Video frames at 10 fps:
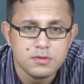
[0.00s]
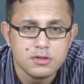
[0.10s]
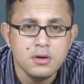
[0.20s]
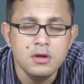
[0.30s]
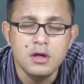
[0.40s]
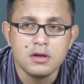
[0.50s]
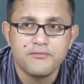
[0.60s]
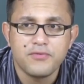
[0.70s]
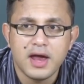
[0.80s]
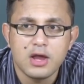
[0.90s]
So the
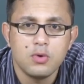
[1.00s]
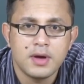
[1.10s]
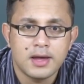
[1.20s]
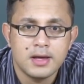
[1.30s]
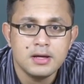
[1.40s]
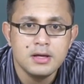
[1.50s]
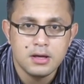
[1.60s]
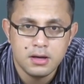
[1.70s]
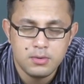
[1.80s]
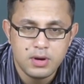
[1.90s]
flyover here uh,